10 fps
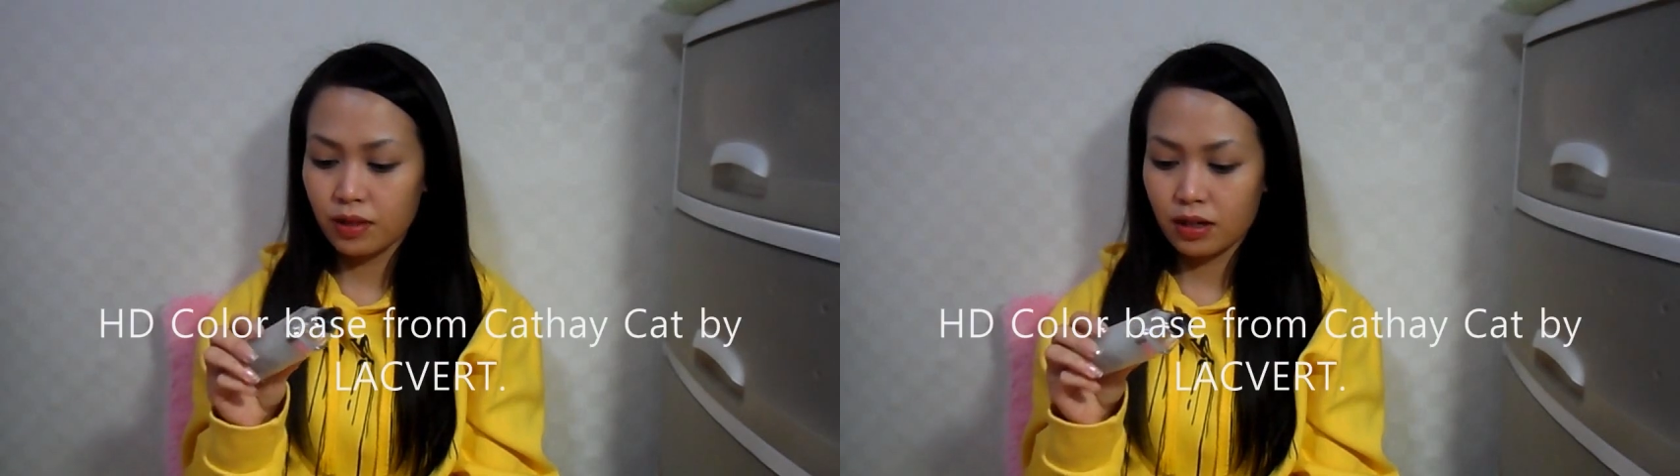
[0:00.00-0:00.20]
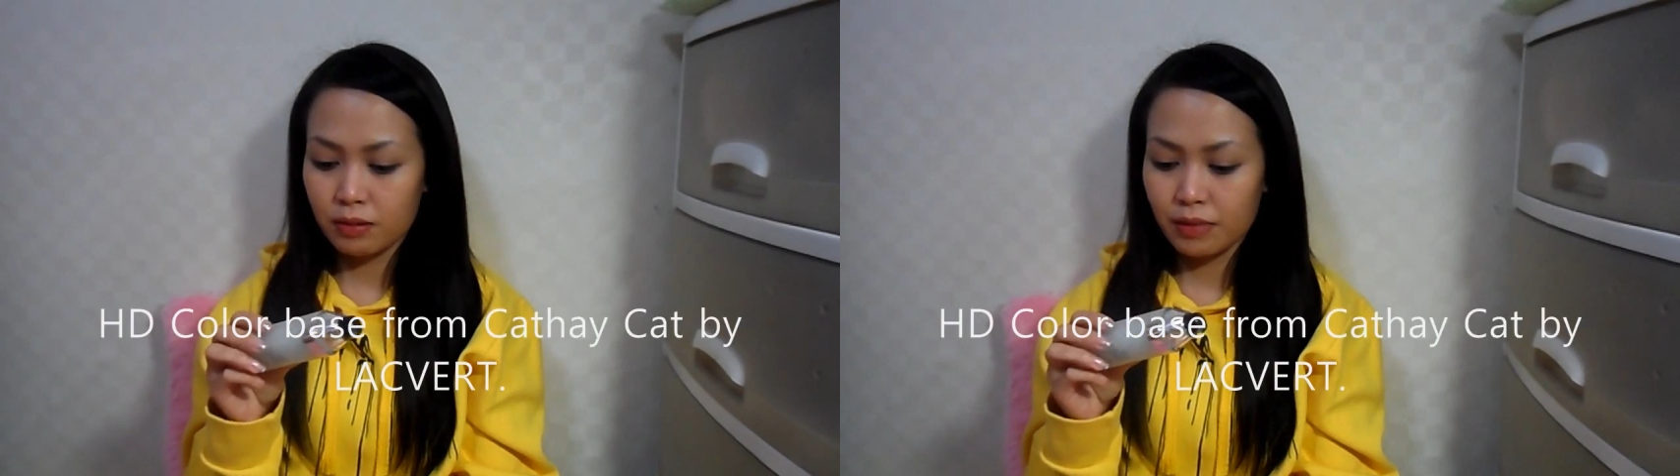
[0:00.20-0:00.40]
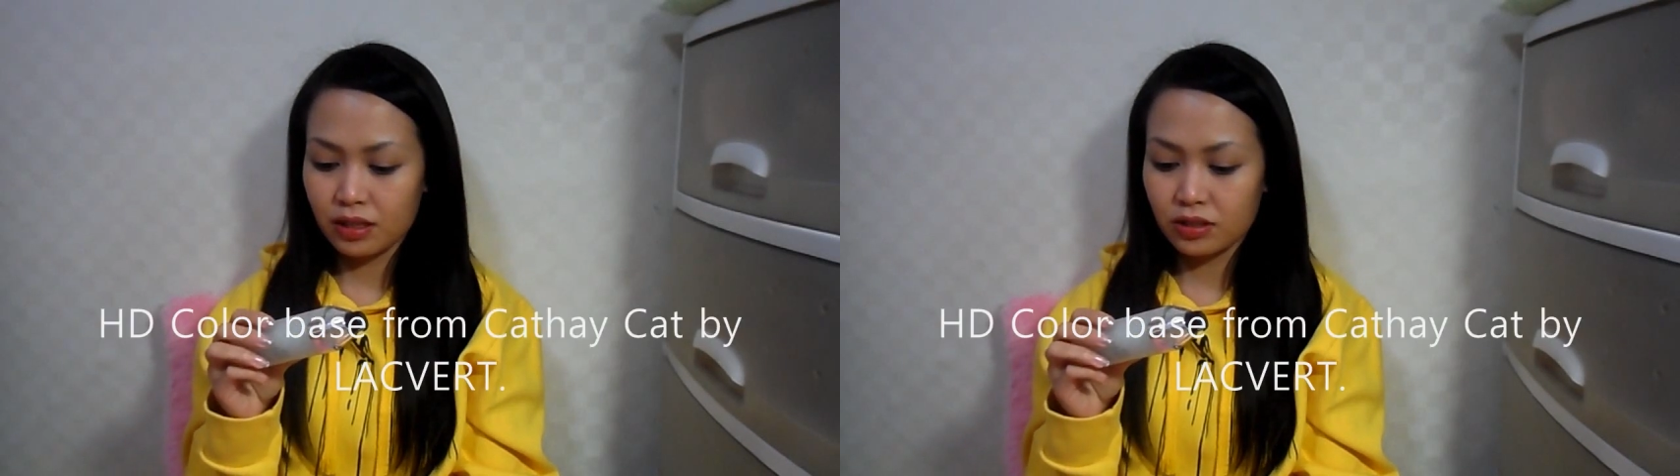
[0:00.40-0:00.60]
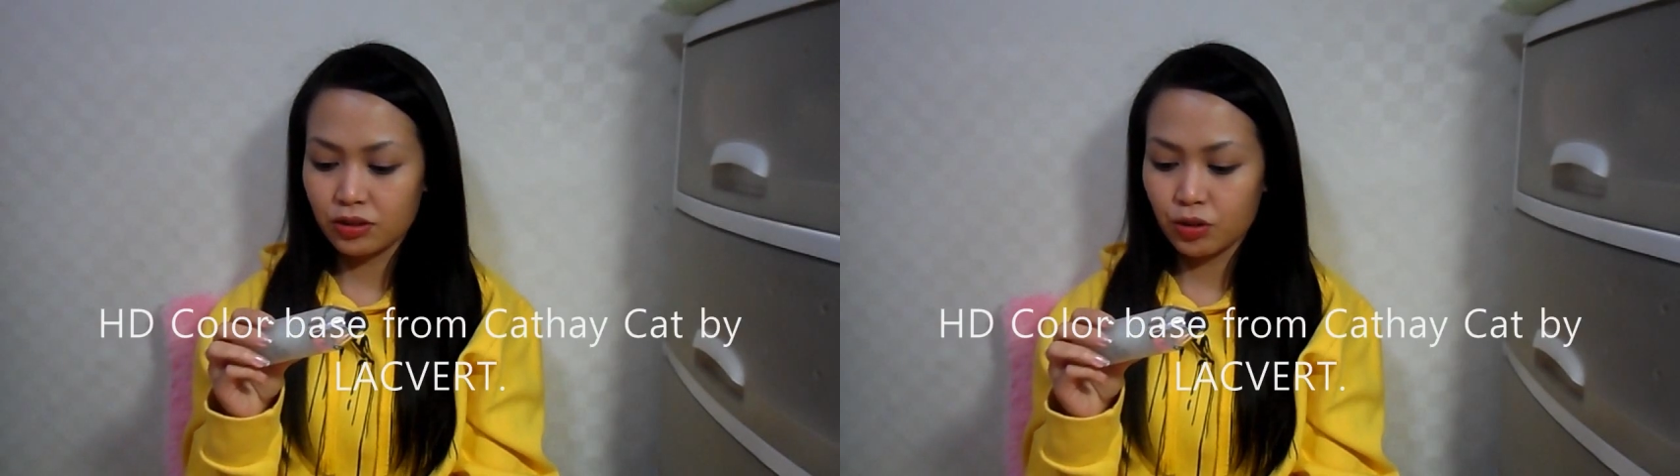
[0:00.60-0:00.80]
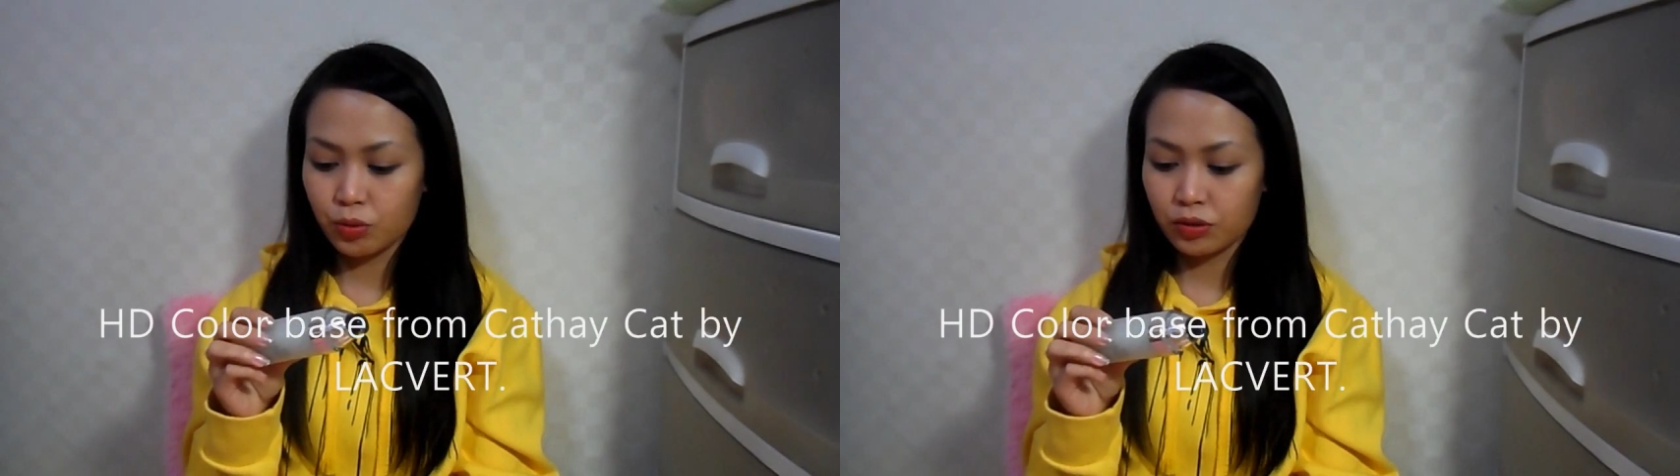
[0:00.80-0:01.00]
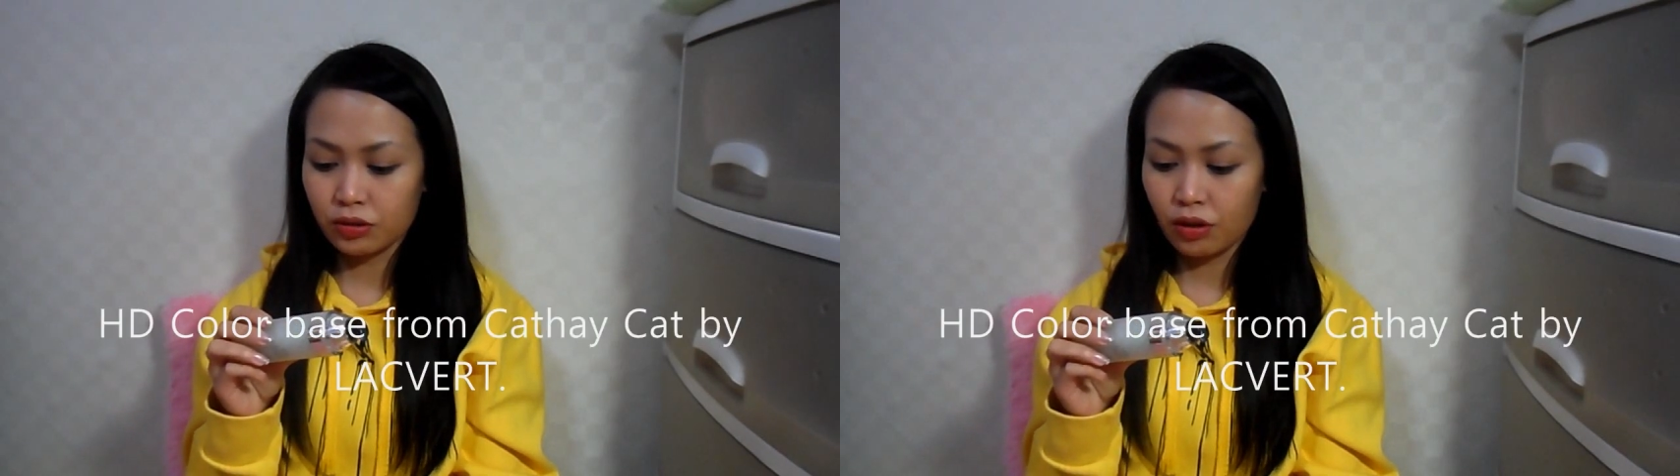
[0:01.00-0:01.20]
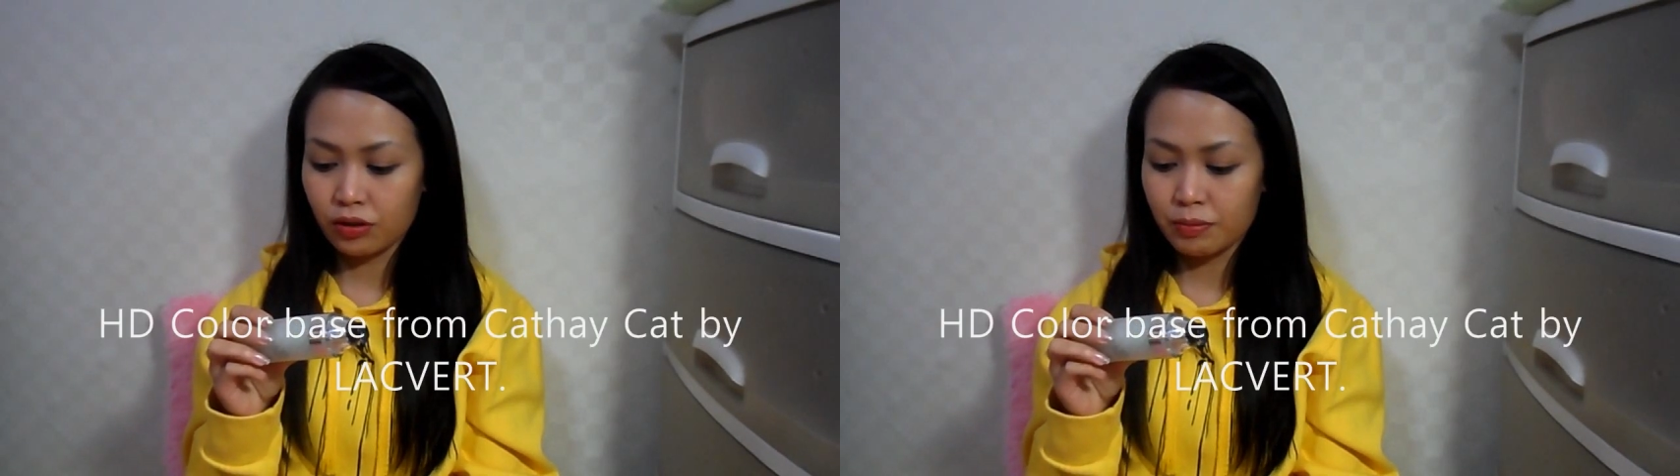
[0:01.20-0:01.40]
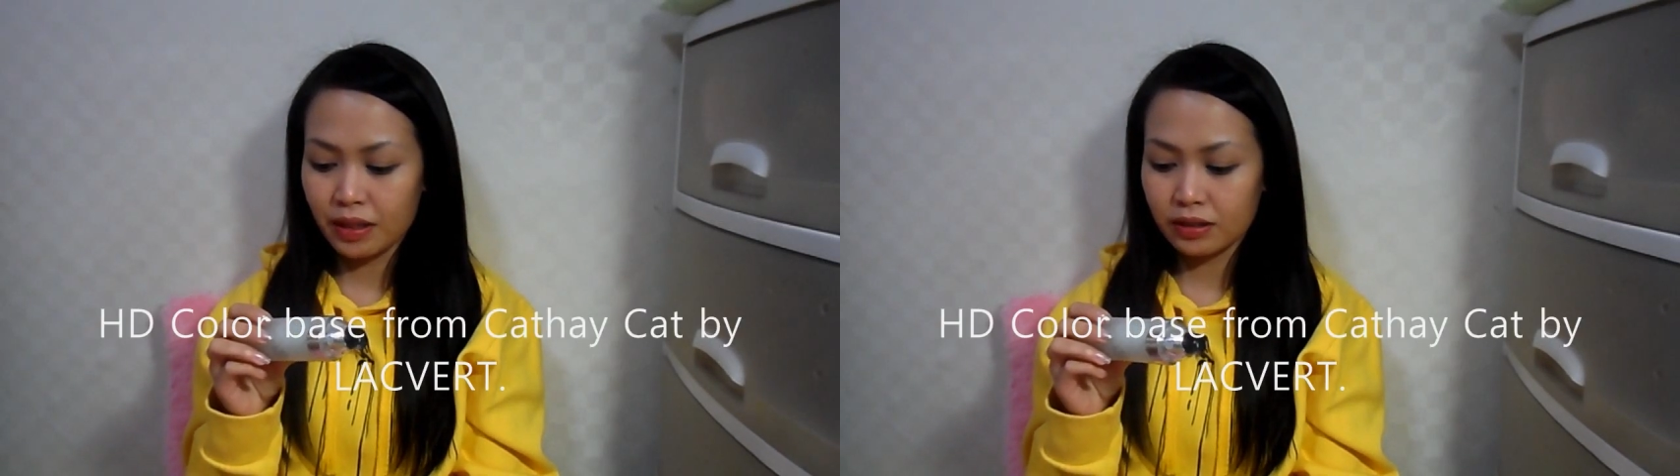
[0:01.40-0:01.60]
HD Dual
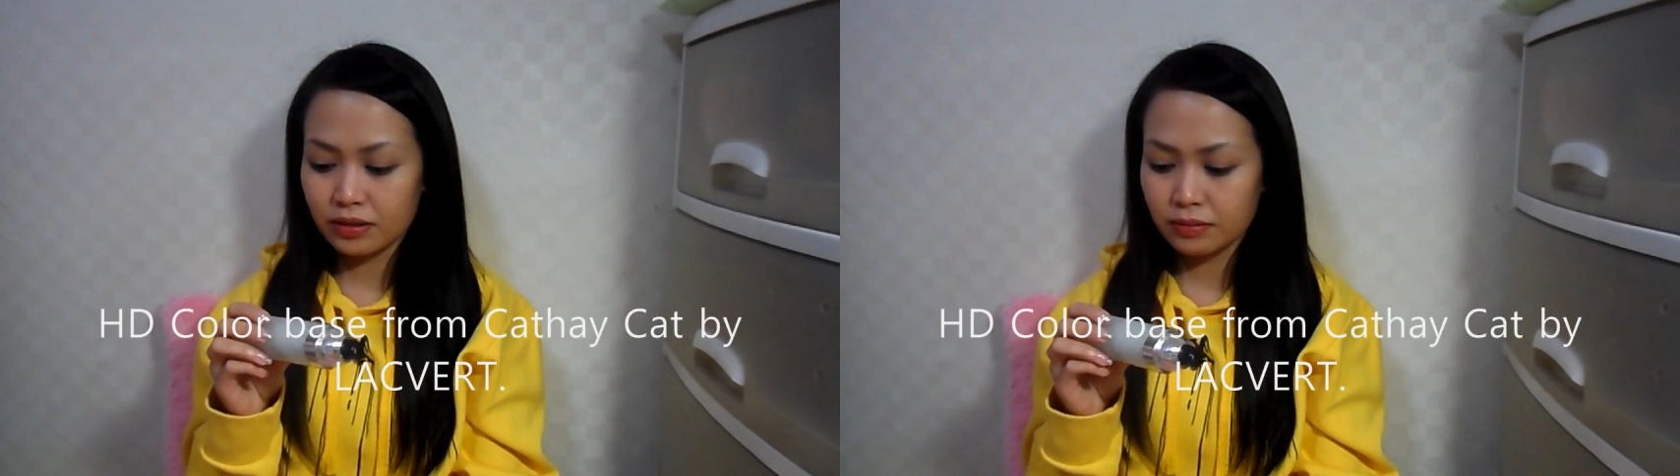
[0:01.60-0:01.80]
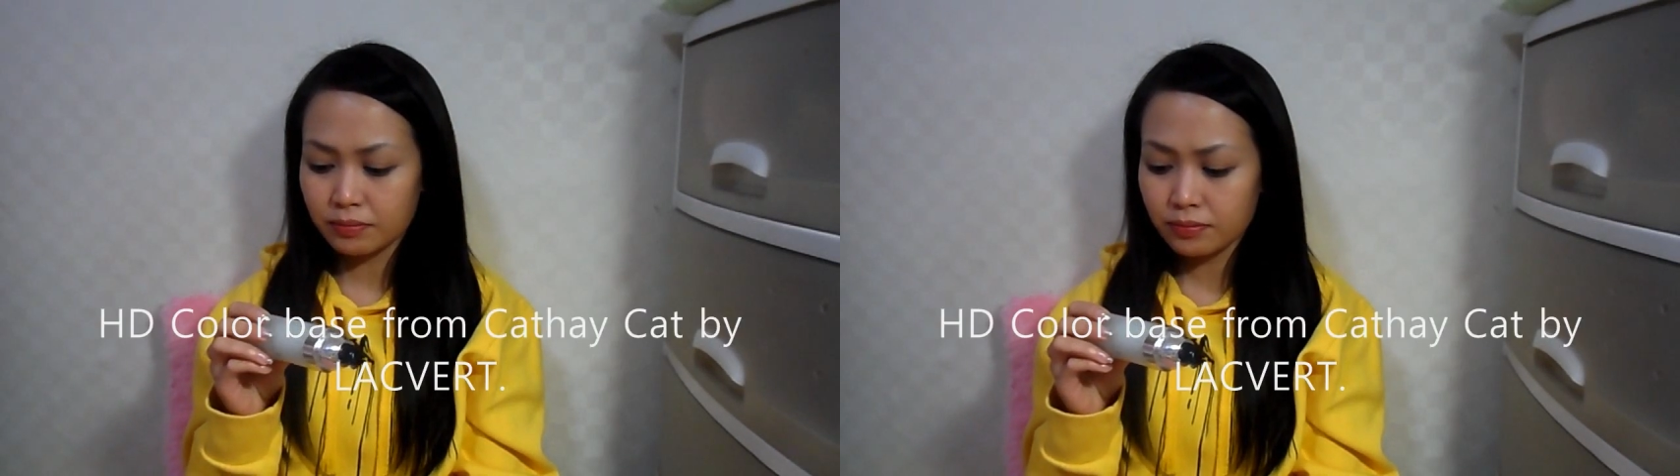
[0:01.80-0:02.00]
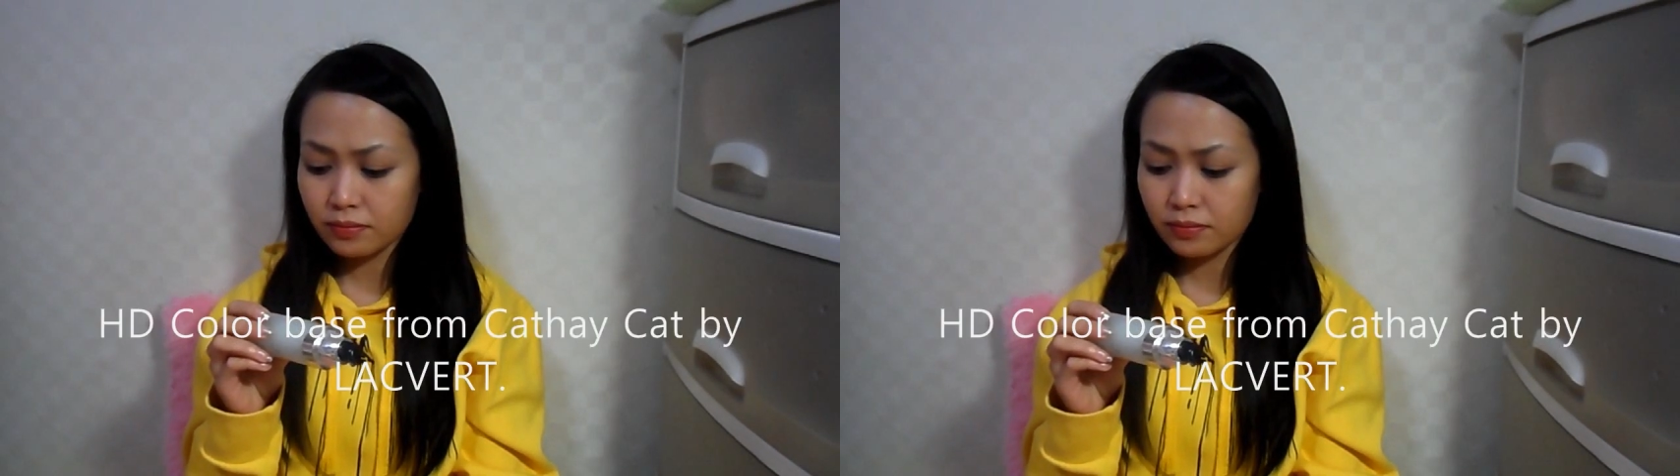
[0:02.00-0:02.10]
Color Base